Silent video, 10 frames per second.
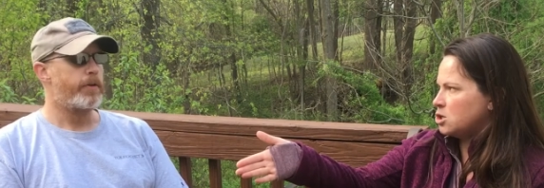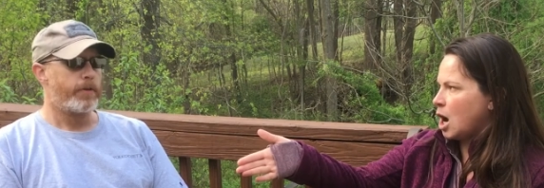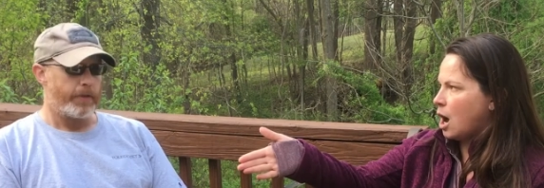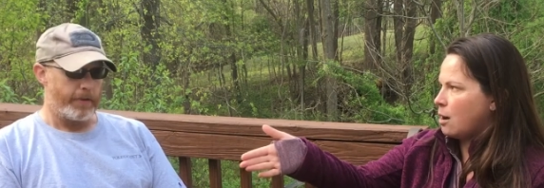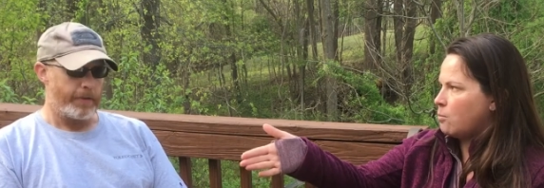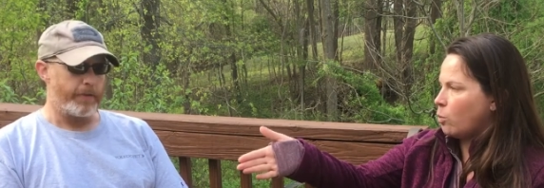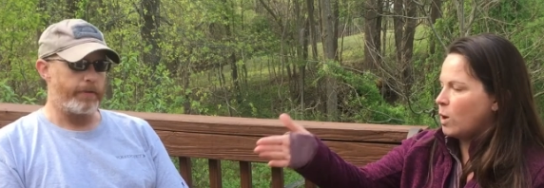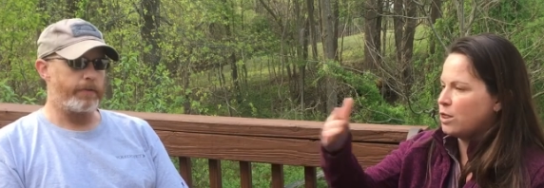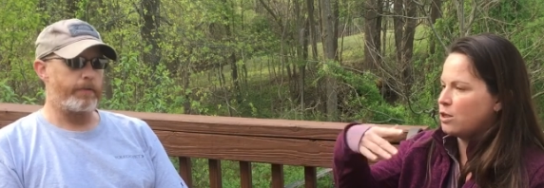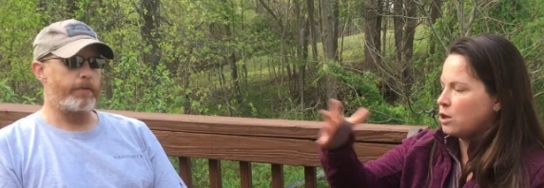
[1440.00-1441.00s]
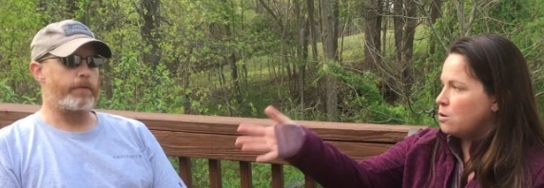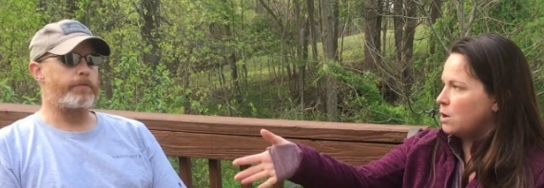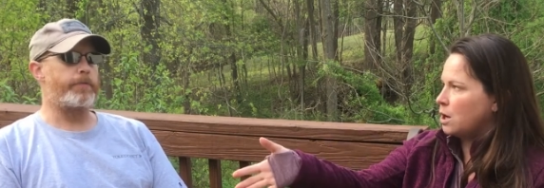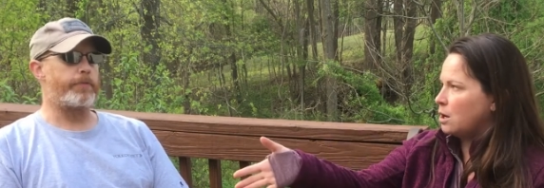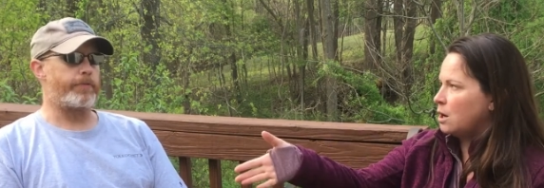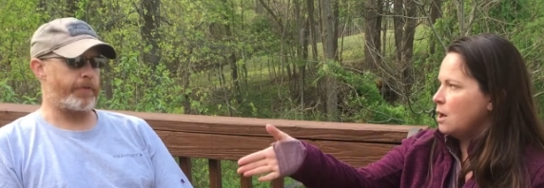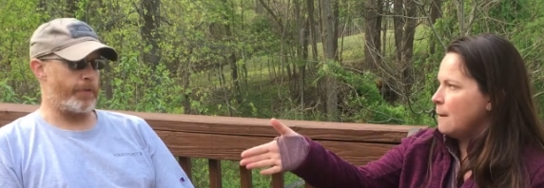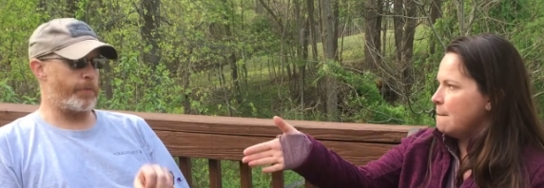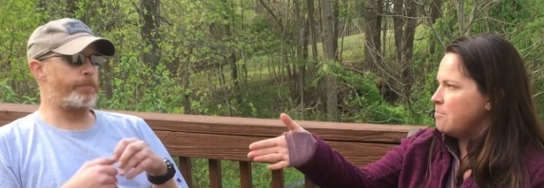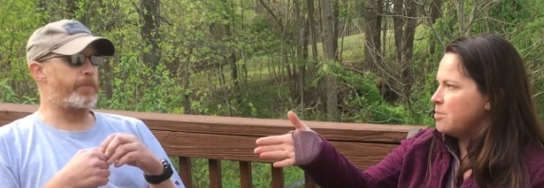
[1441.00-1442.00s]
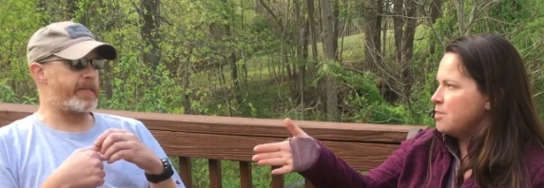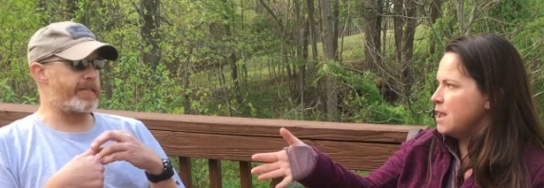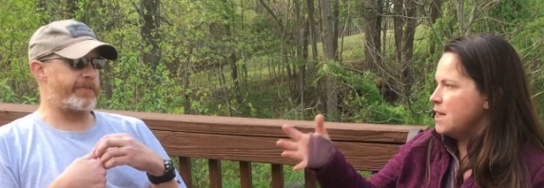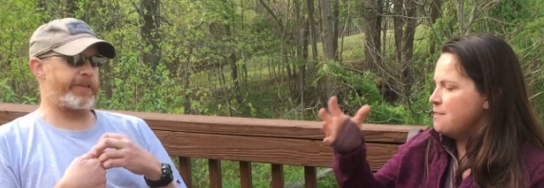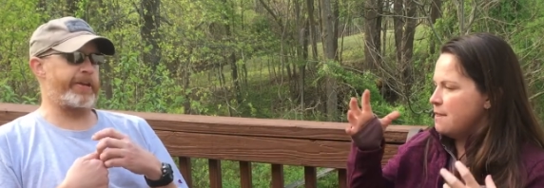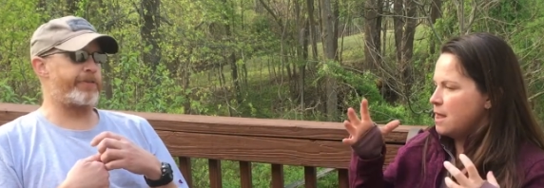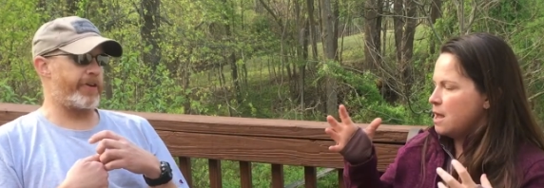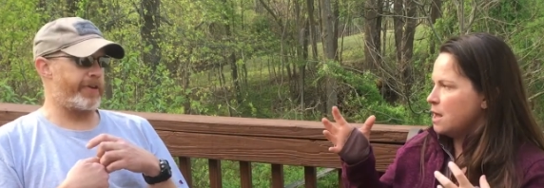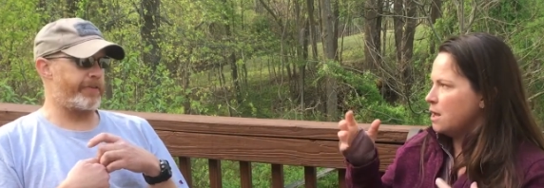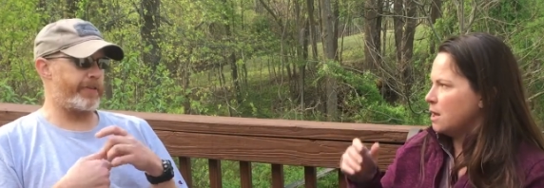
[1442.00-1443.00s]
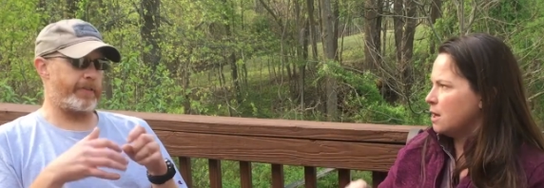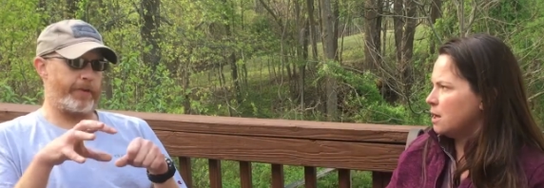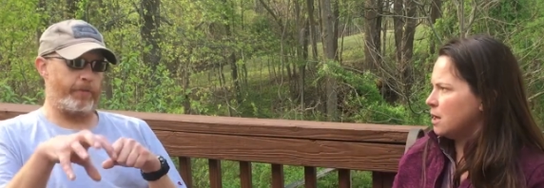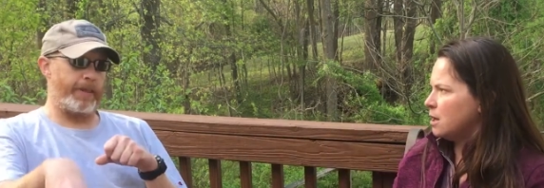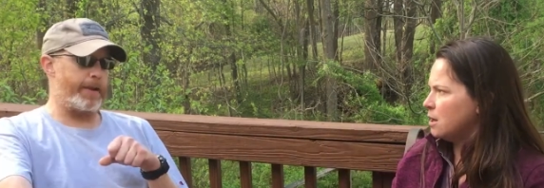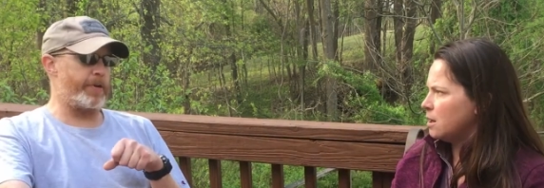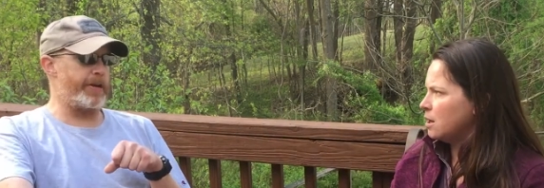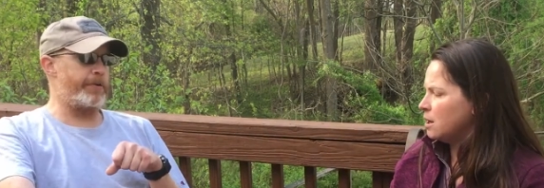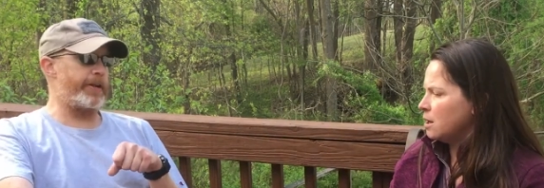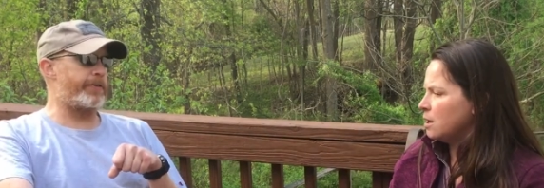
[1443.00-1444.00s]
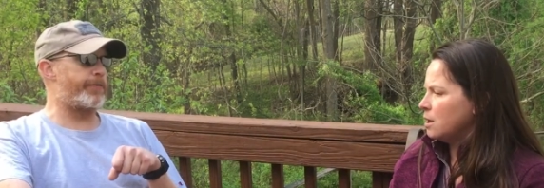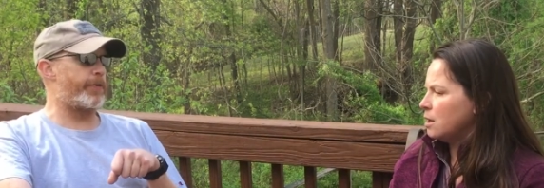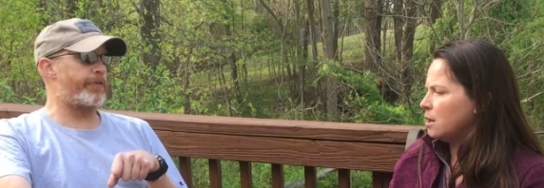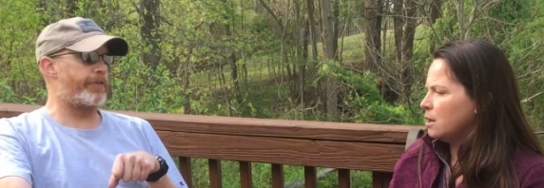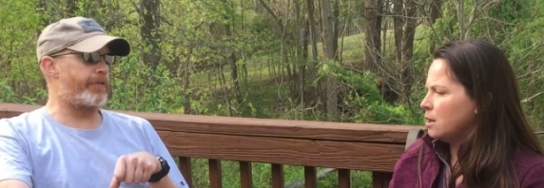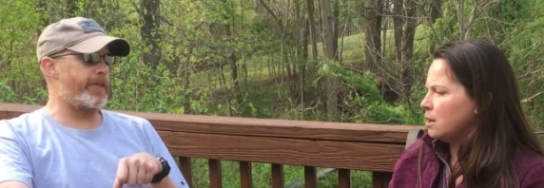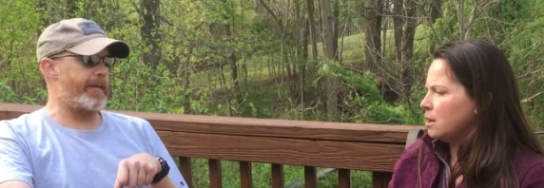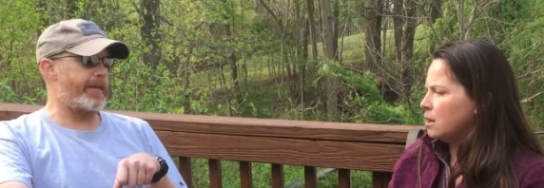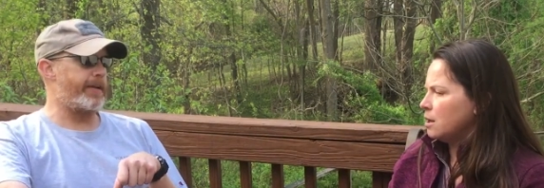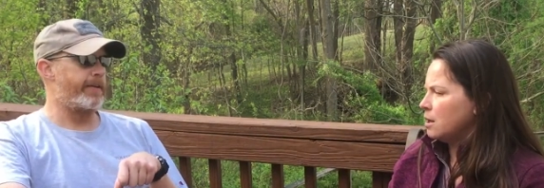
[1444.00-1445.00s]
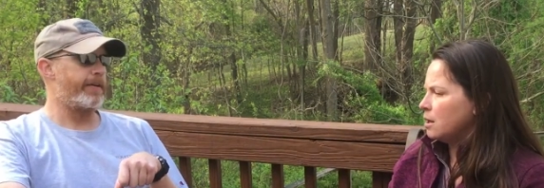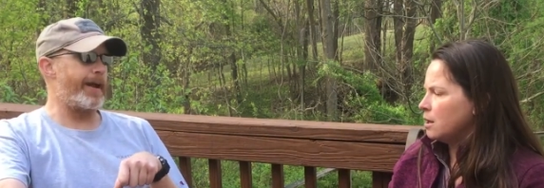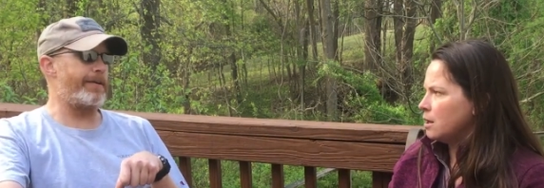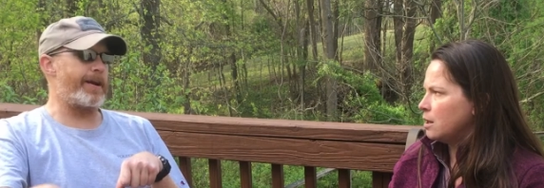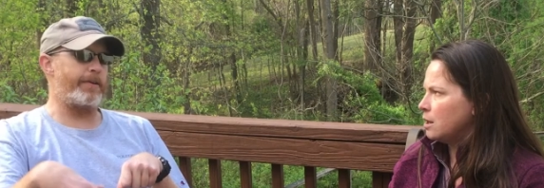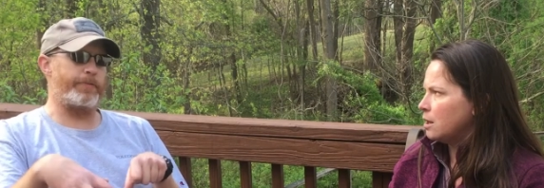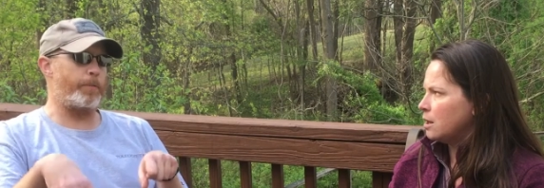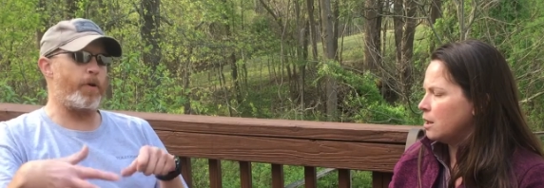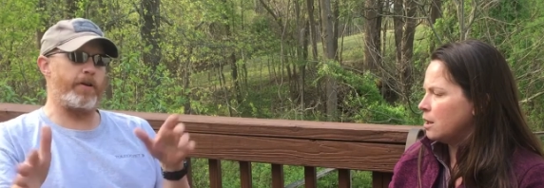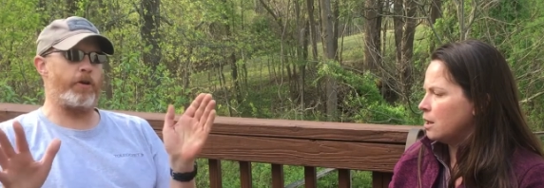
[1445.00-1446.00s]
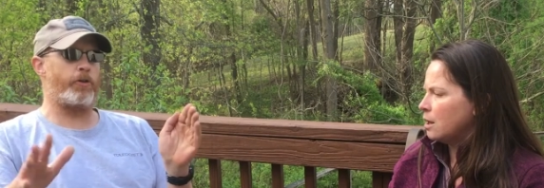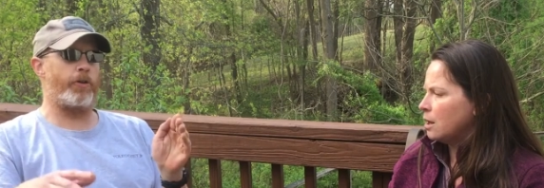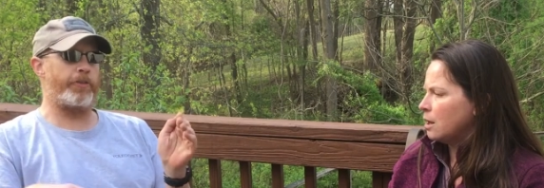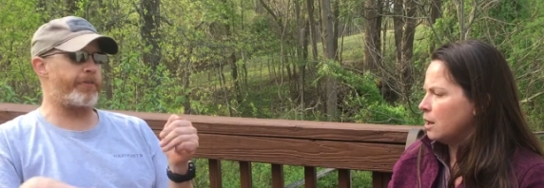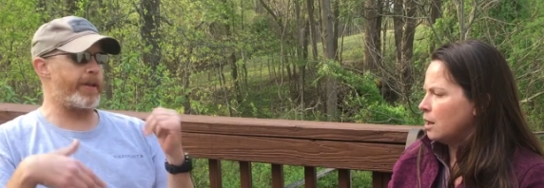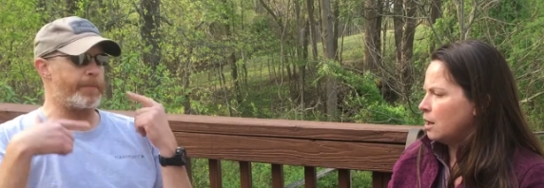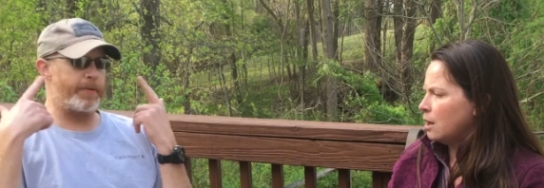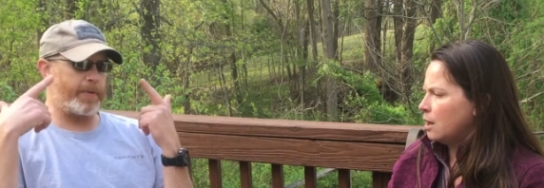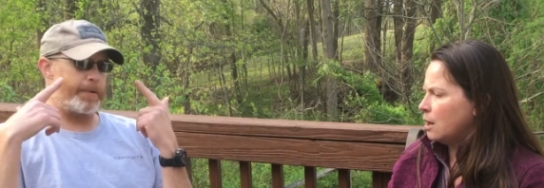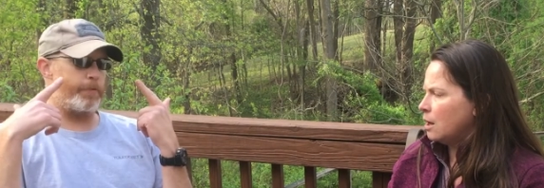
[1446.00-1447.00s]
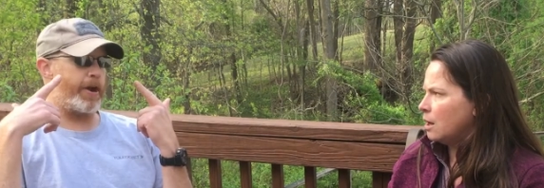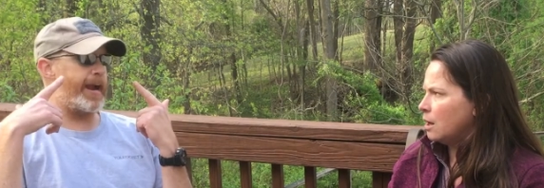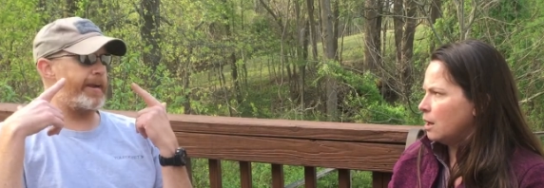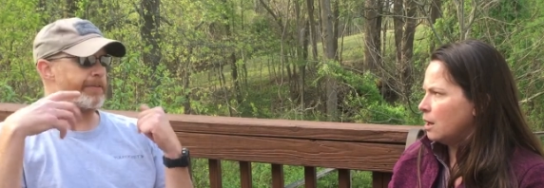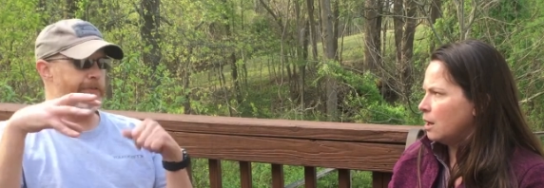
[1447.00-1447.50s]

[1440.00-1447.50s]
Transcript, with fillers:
Speaker 1: a job with the union.
Speaker 2: So the distinction in, is that they're labor unions versus the I don't, I they're probably all called the same, but in my brain,